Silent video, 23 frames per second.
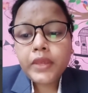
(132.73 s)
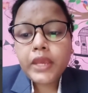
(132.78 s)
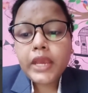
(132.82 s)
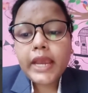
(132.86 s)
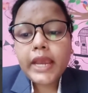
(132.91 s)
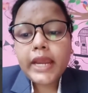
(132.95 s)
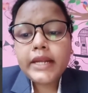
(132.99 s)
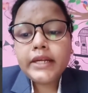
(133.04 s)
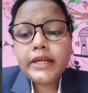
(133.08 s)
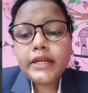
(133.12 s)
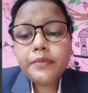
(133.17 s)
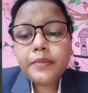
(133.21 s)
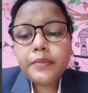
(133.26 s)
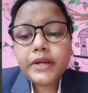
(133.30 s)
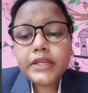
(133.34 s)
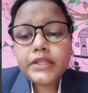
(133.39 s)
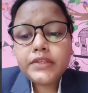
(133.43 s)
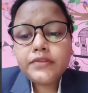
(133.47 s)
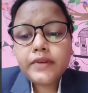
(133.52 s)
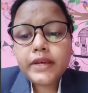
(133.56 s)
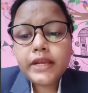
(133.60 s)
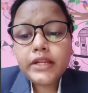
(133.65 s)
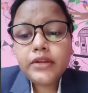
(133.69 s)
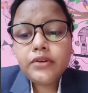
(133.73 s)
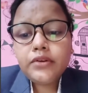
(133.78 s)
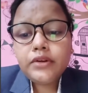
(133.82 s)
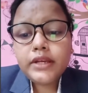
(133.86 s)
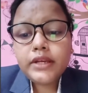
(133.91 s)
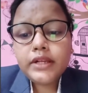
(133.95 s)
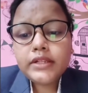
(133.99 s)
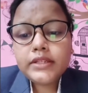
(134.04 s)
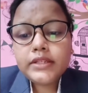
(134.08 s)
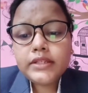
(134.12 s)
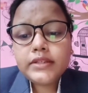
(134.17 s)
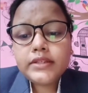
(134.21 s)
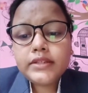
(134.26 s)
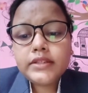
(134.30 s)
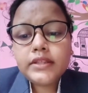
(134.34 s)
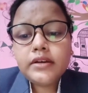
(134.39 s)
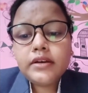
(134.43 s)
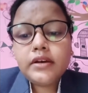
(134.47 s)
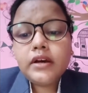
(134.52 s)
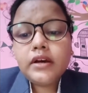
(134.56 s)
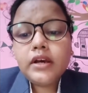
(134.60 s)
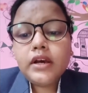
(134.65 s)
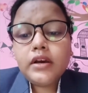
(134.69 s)
Enterprise value tells us
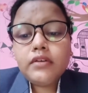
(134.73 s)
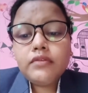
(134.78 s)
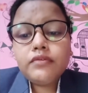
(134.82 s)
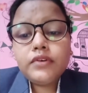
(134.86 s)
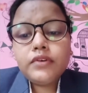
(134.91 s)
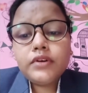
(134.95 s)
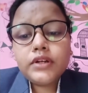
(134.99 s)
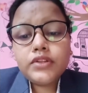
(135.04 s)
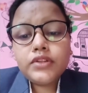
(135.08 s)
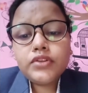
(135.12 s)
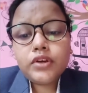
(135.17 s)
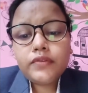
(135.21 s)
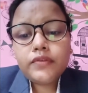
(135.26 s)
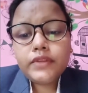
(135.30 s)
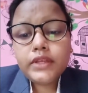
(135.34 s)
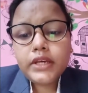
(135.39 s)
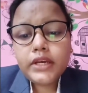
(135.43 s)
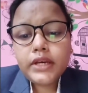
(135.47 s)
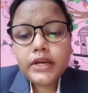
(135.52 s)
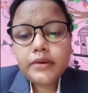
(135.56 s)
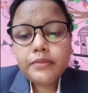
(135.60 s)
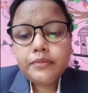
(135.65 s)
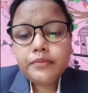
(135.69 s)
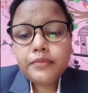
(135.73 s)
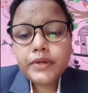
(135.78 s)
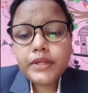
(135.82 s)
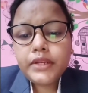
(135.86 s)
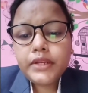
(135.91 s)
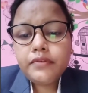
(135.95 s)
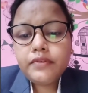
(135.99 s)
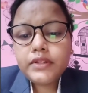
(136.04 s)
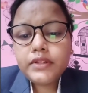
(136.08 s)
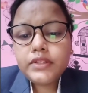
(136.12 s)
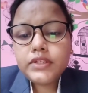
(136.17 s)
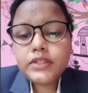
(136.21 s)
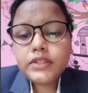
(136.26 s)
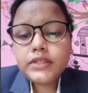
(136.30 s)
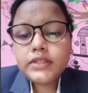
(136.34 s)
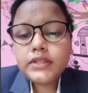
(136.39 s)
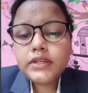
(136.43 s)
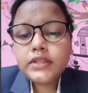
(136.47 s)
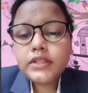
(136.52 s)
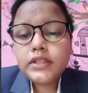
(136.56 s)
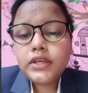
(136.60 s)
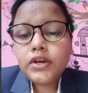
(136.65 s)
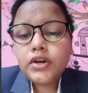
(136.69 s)
the worth of the company, which is
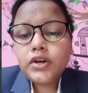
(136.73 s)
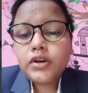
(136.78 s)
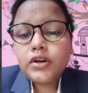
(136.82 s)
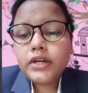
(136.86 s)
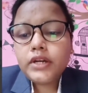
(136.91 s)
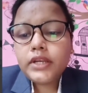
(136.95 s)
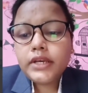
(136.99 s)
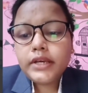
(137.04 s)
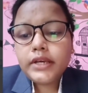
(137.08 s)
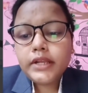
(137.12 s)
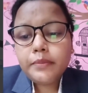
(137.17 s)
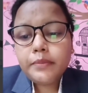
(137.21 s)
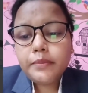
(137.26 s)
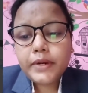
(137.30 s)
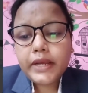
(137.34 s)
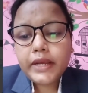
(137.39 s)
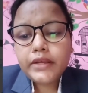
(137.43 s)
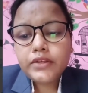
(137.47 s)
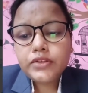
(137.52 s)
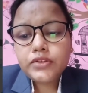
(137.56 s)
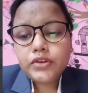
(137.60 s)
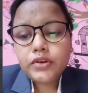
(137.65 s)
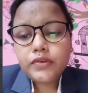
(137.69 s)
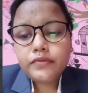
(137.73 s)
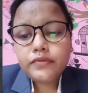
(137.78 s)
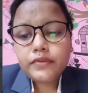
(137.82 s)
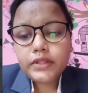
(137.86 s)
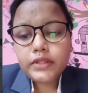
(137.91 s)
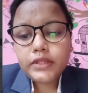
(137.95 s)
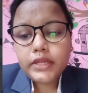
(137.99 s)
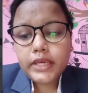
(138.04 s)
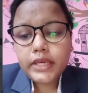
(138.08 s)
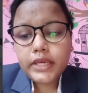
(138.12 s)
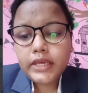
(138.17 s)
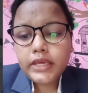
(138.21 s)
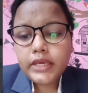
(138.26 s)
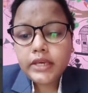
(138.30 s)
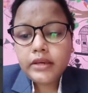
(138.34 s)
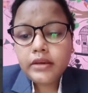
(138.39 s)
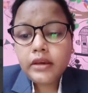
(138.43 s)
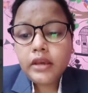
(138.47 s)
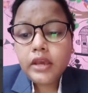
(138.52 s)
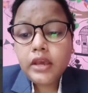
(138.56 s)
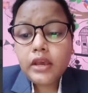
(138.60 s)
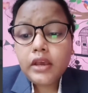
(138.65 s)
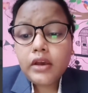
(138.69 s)
a theoretical price of taking
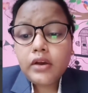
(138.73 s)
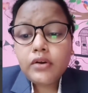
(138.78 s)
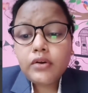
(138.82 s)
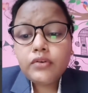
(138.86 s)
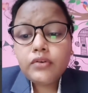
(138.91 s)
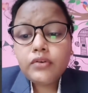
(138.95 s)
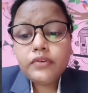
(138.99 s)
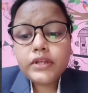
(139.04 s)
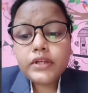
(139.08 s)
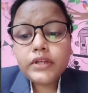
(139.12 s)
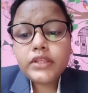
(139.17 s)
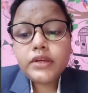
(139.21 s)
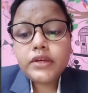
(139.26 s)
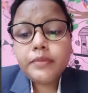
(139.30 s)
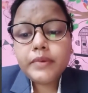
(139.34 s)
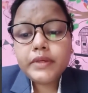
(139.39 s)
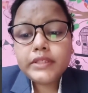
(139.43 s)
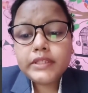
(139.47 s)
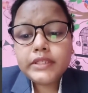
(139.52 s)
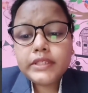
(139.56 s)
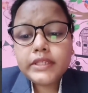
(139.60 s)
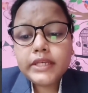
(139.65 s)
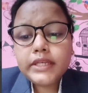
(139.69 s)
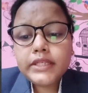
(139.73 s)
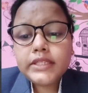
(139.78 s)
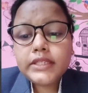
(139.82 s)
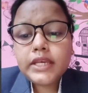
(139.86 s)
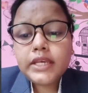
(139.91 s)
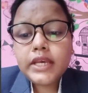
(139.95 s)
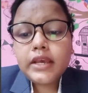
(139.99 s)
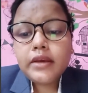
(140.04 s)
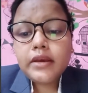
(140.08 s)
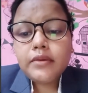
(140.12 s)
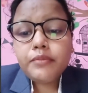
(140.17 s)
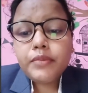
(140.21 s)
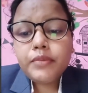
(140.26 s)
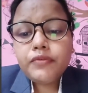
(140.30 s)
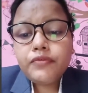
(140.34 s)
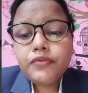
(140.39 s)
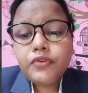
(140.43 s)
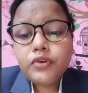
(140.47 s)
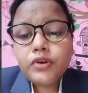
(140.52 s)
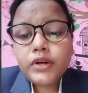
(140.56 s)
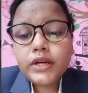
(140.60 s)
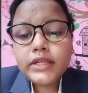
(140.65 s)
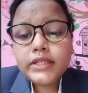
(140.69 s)
over the business.
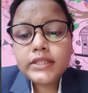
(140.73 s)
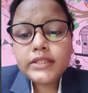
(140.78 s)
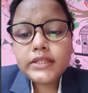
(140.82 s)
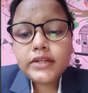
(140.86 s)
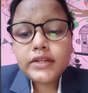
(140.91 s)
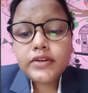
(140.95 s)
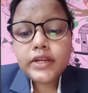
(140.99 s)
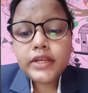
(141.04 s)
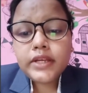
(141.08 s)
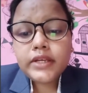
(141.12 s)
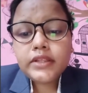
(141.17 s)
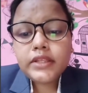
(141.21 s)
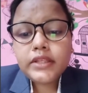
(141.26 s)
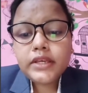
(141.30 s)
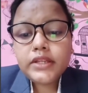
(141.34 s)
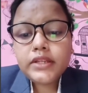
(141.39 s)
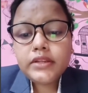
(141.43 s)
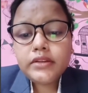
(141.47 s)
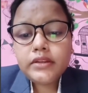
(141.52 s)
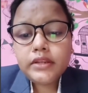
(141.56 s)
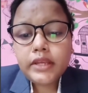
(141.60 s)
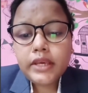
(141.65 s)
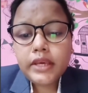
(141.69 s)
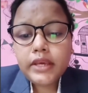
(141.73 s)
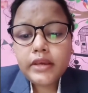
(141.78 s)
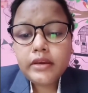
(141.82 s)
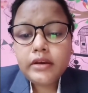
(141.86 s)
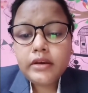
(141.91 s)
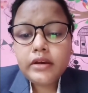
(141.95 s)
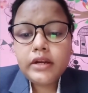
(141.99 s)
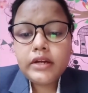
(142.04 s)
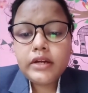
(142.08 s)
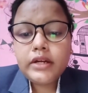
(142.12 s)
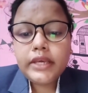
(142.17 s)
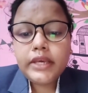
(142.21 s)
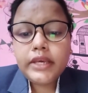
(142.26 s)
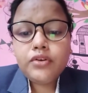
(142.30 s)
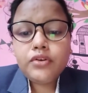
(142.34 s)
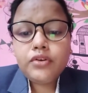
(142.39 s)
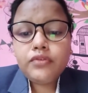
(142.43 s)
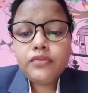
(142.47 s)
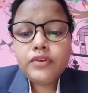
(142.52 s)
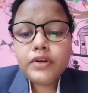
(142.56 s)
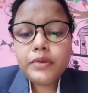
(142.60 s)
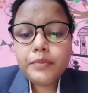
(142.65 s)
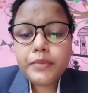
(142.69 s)
Before considering the
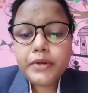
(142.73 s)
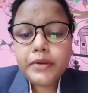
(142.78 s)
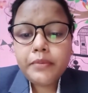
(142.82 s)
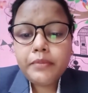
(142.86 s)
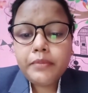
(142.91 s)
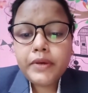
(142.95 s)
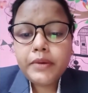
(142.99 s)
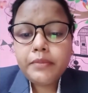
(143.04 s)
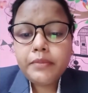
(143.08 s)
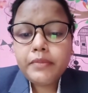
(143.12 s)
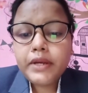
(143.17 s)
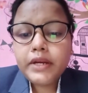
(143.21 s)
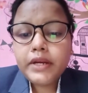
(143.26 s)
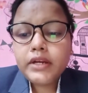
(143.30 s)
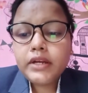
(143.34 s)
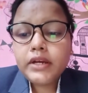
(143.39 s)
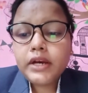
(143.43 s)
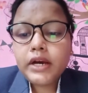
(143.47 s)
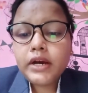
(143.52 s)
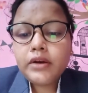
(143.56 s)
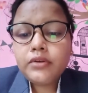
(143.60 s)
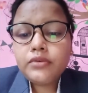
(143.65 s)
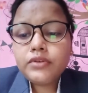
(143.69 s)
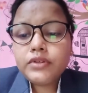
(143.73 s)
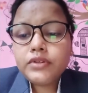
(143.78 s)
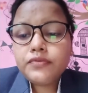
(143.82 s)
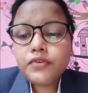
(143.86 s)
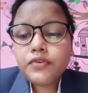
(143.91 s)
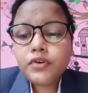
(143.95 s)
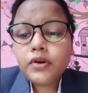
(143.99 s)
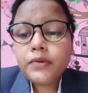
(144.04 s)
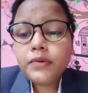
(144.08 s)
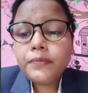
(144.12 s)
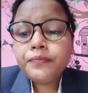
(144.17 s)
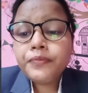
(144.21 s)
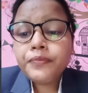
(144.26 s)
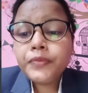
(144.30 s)
takeover premium, it counts for